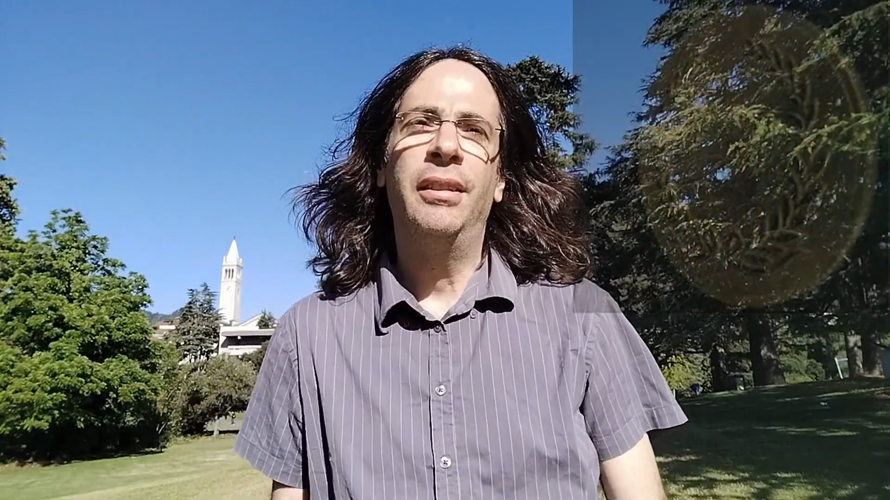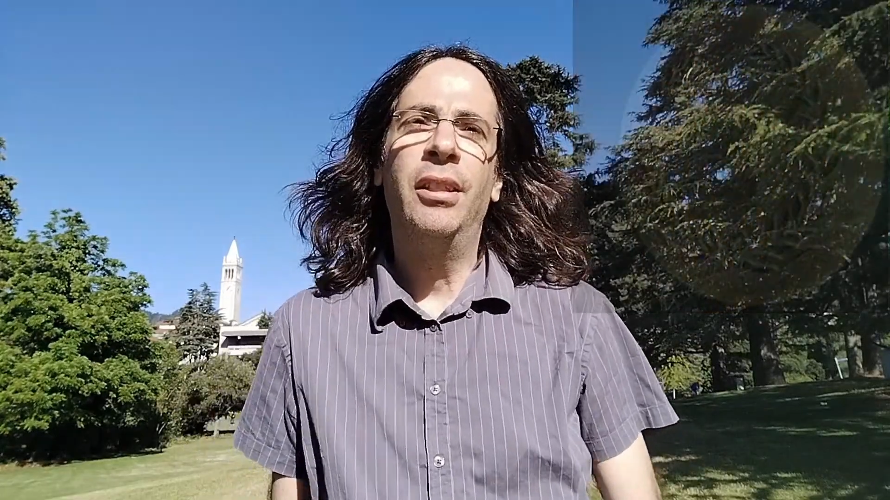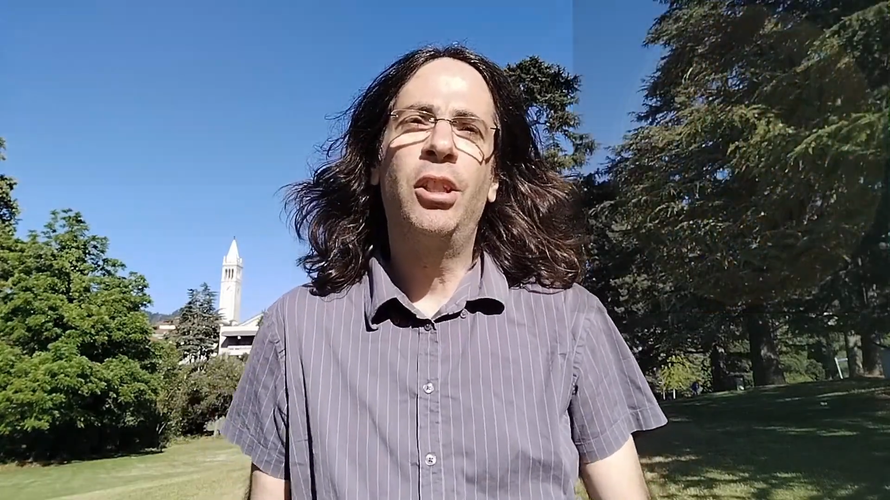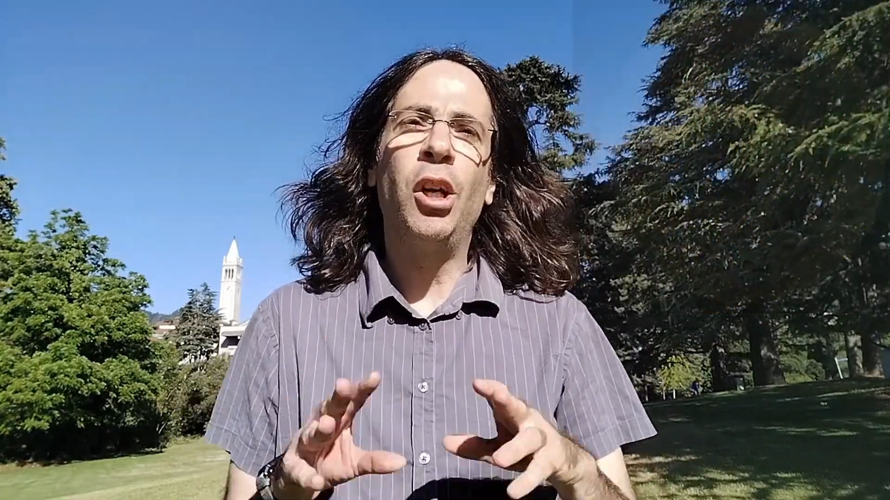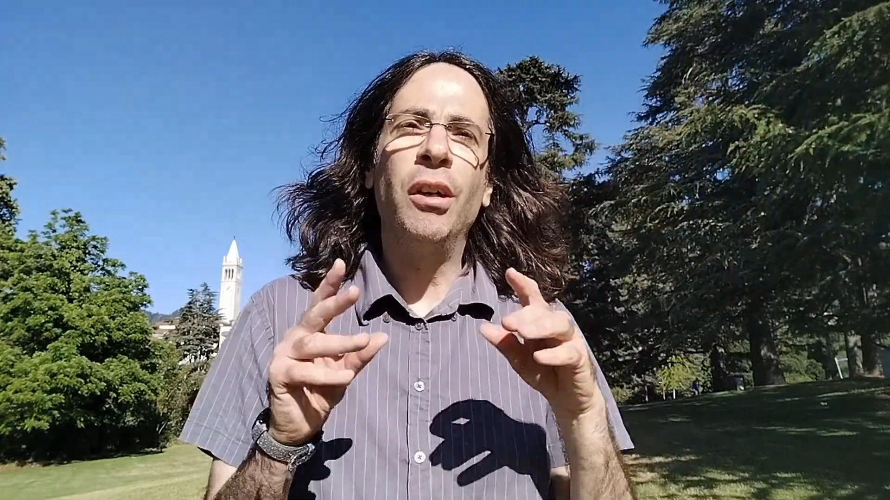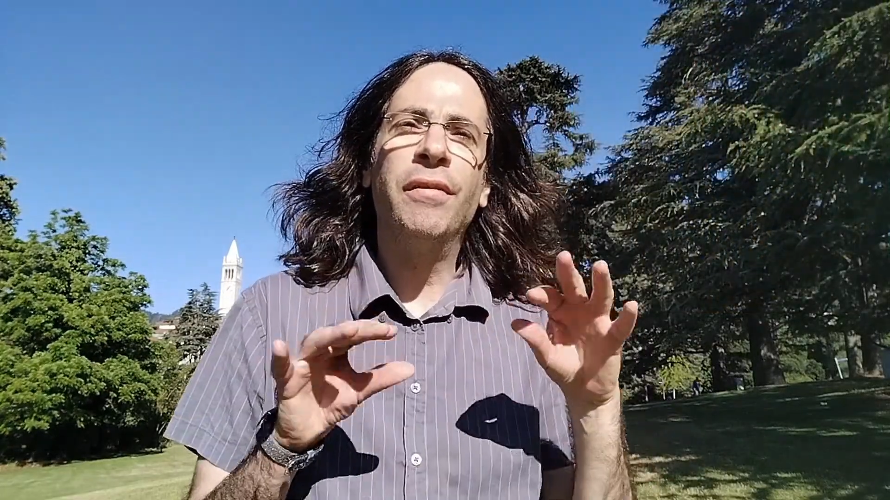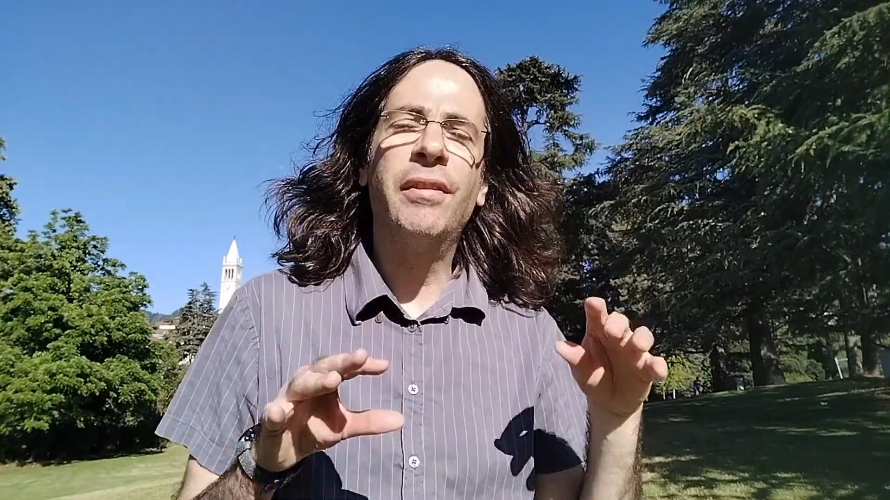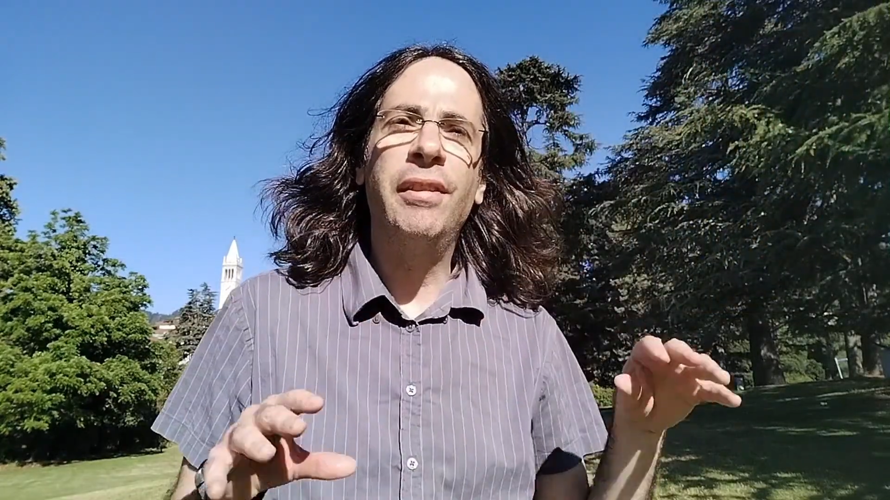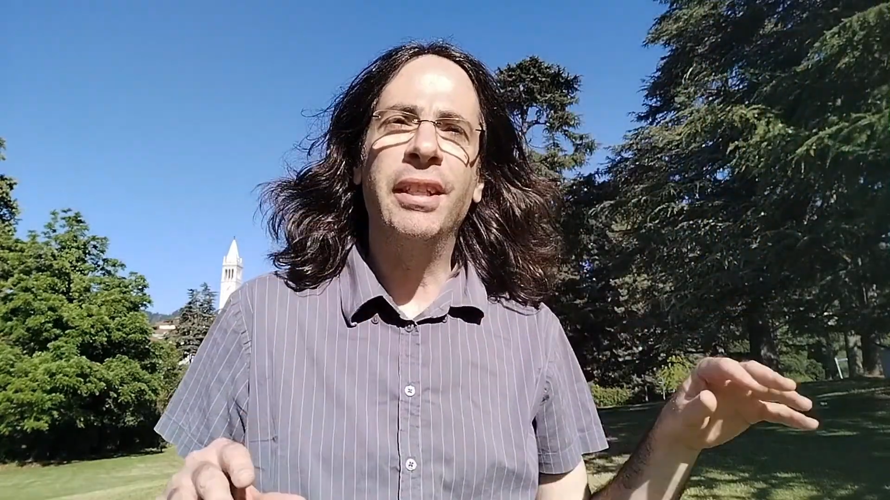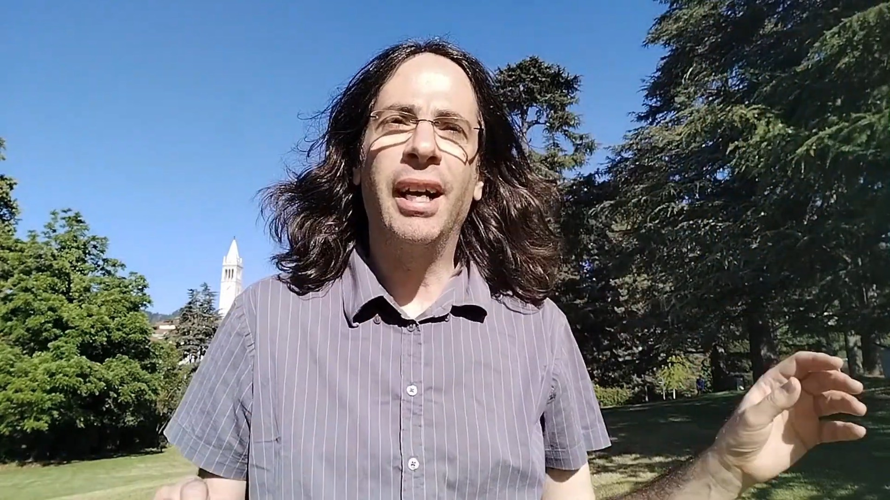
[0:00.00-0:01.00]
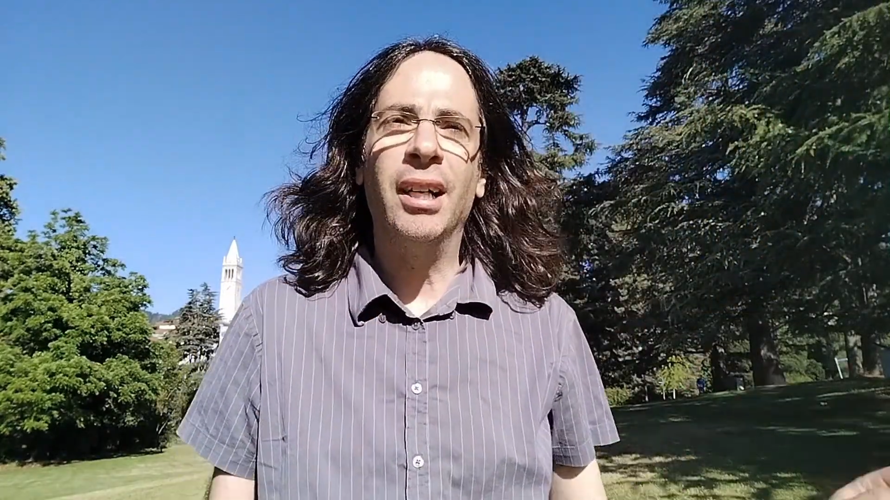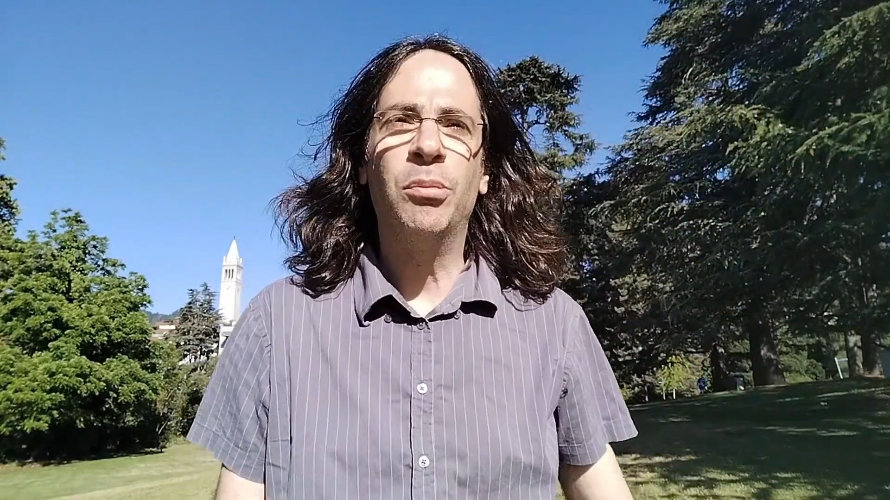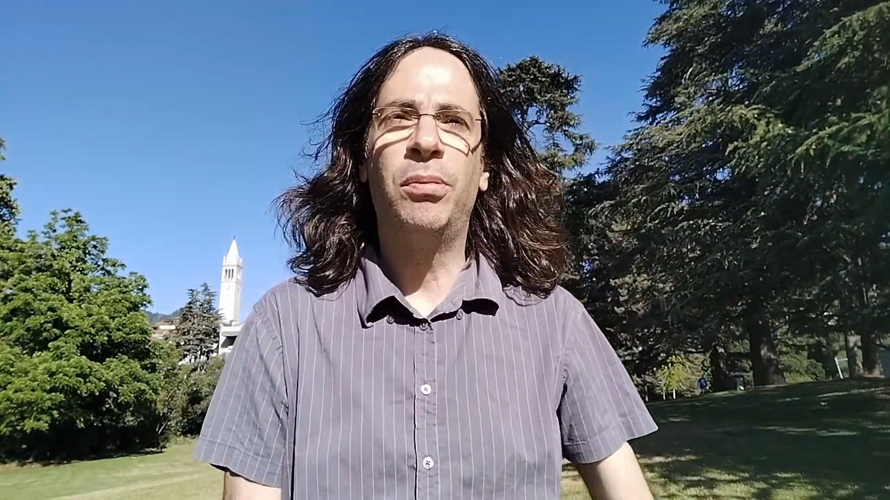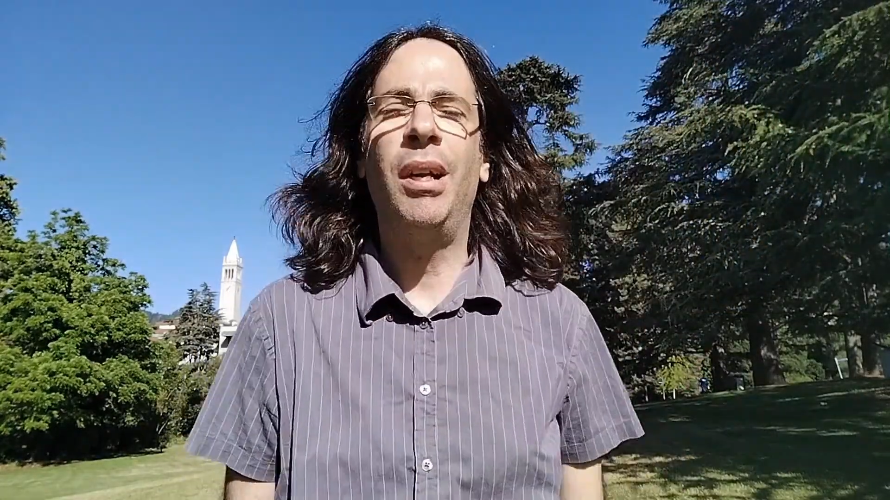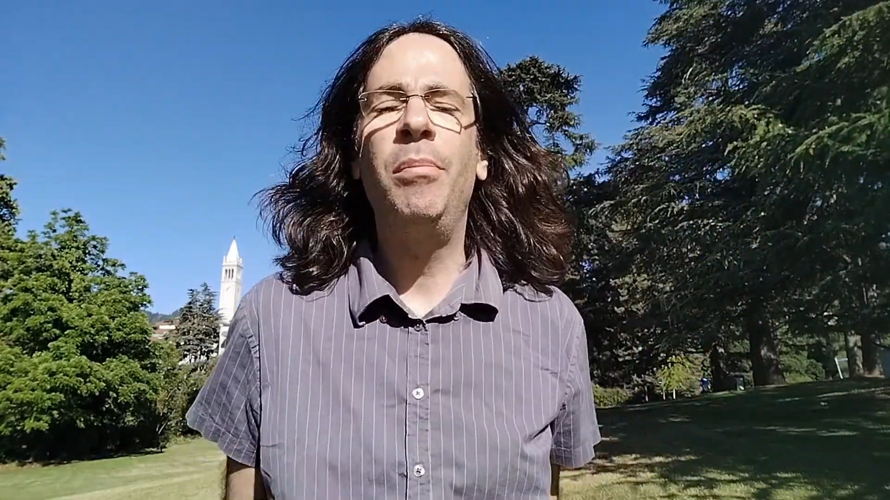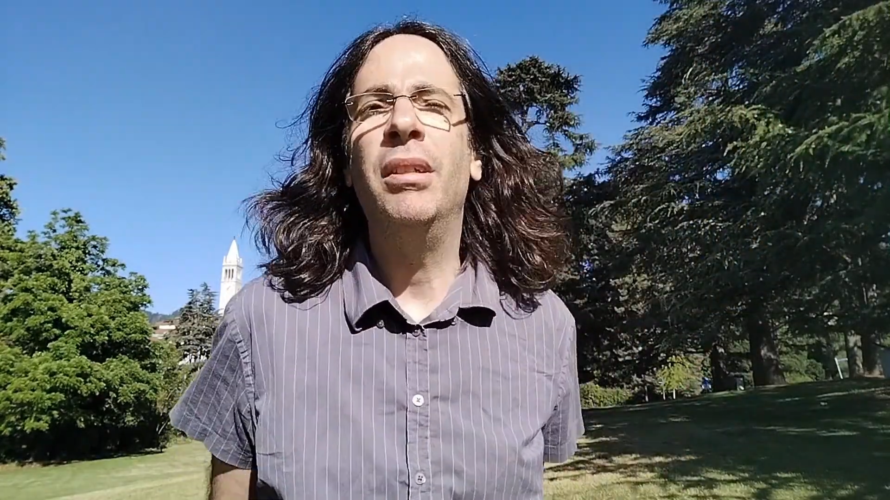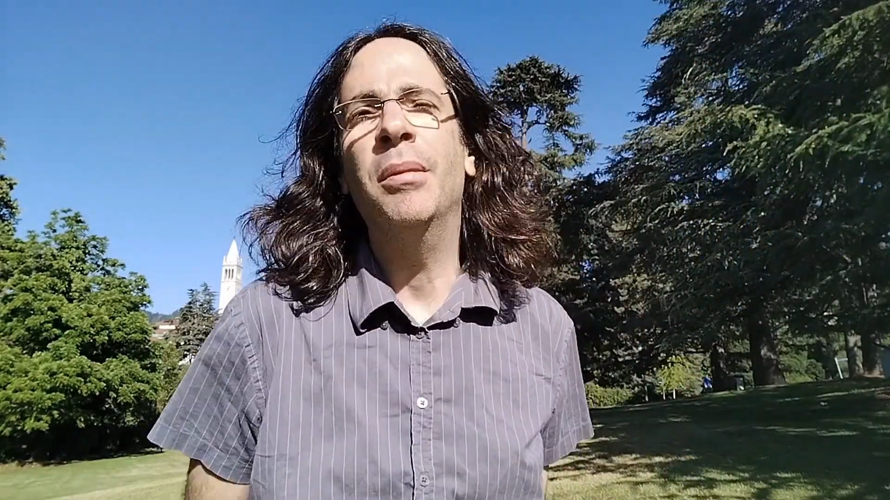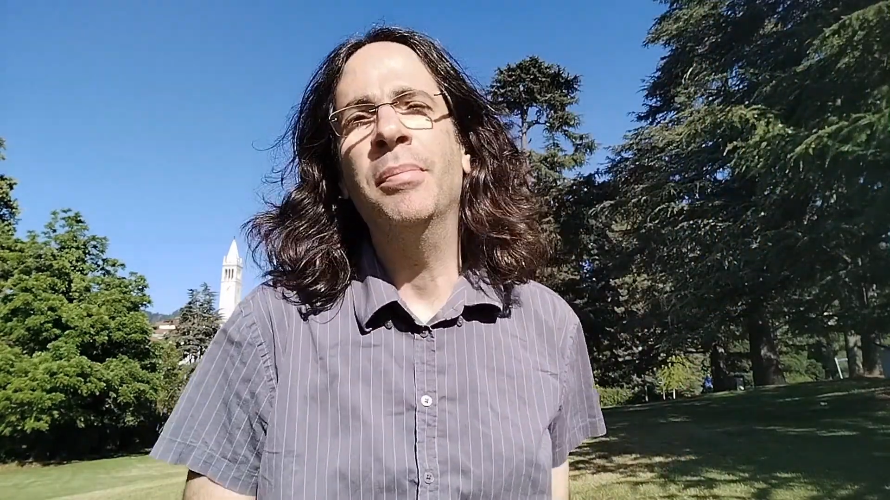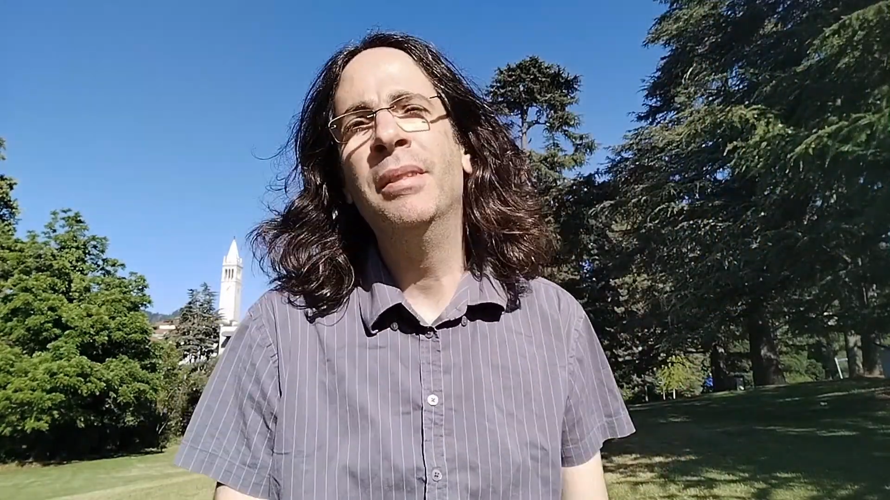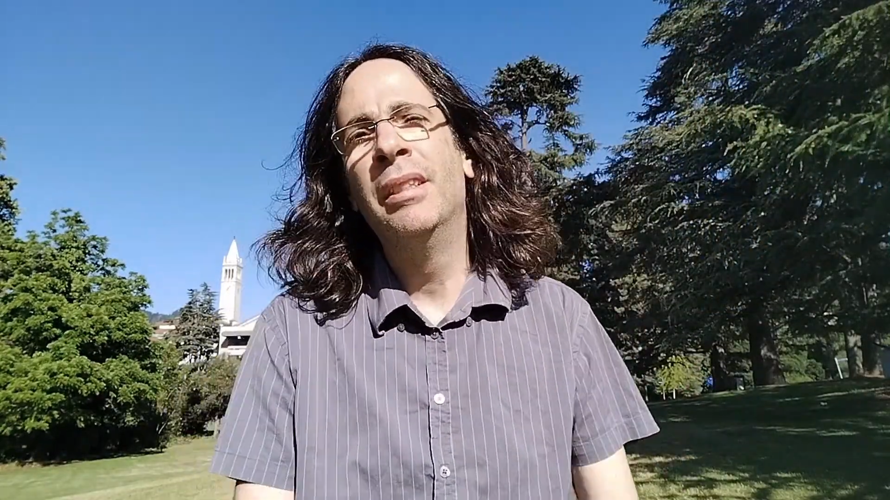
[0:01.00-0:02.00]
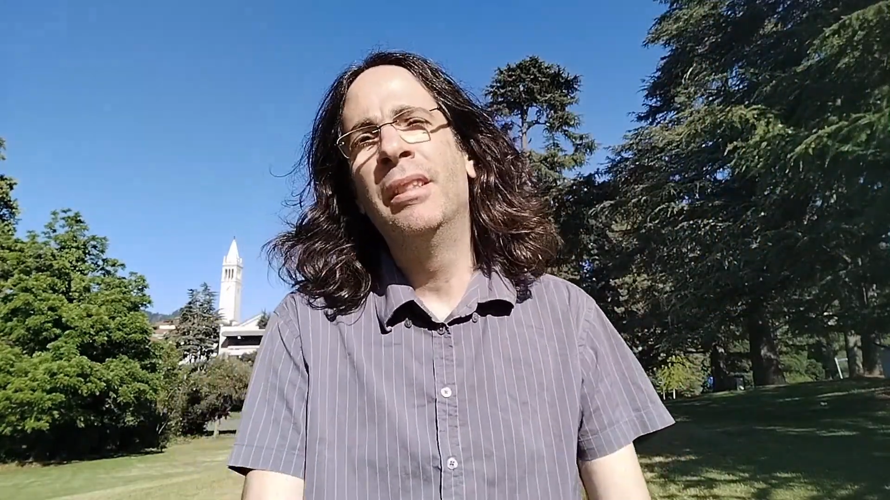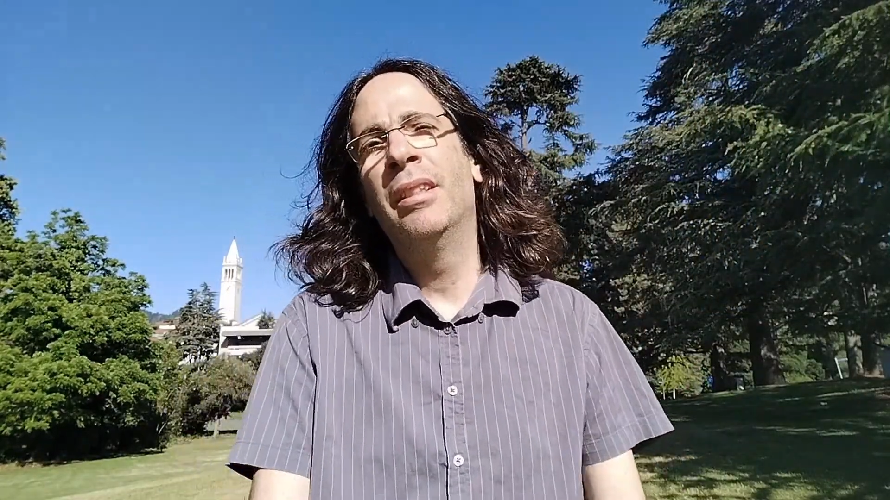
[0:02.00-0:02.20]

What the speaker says: dissolved the hard problem,